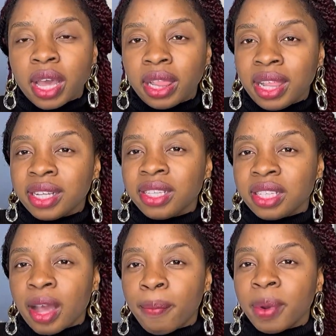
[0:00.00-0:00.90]
let it
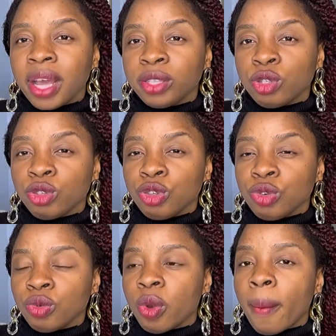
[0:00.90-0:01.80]
apply to
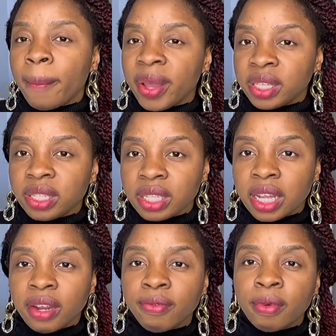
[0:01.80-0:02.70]
you
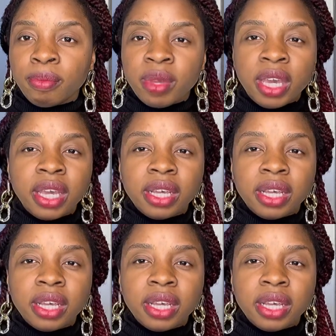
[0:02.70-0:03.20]
personally for me